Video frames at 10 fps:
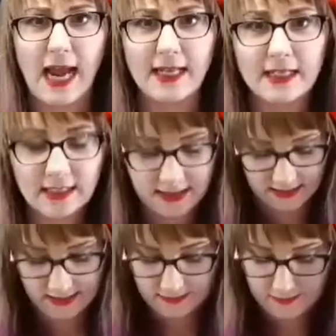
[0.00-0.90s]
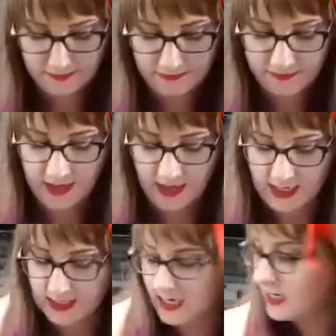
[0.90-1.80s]
Dad.
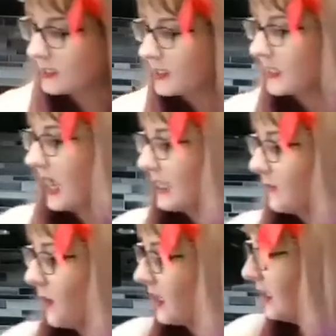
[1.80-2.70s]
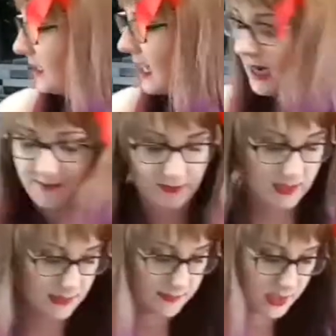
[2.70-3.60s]
Alright, and just add them one at a time.
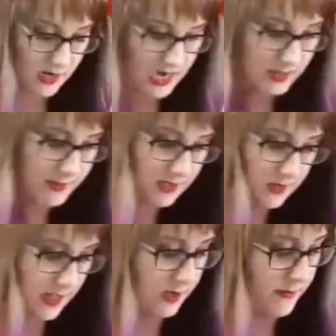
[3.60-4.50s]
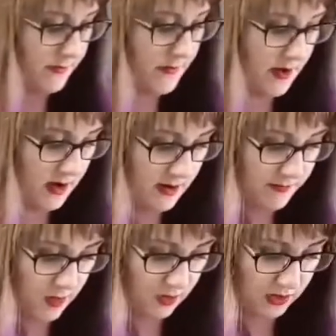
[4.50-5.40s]
So I'm just cracking them into another
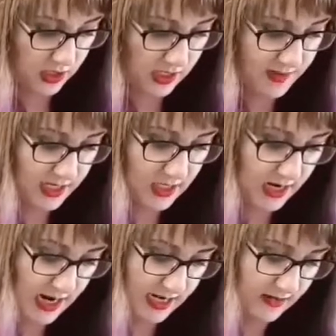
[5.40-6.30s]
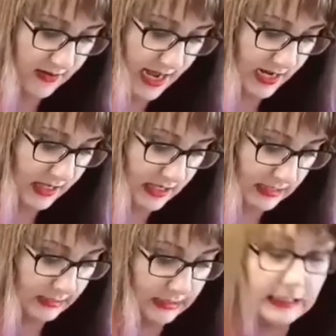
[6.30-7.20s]
bowl just to make sure I don't
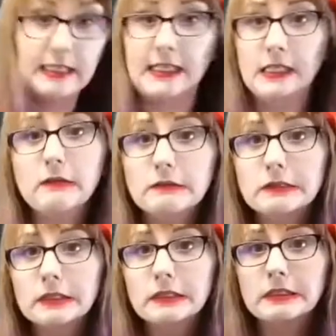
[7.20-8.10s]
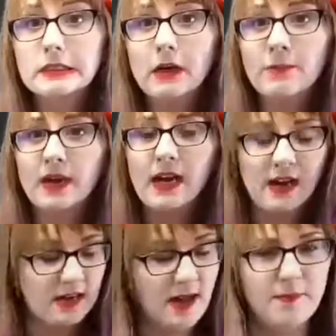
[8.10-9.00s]
accidentally get yolk,
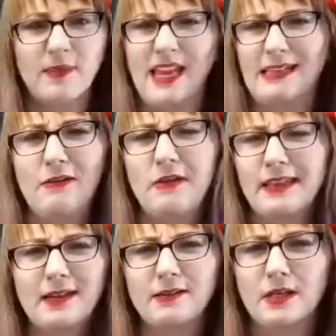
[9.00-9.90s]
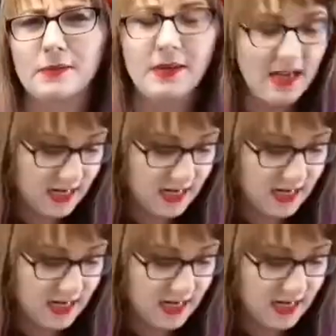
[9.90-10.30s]
or not get yolk in there, derp.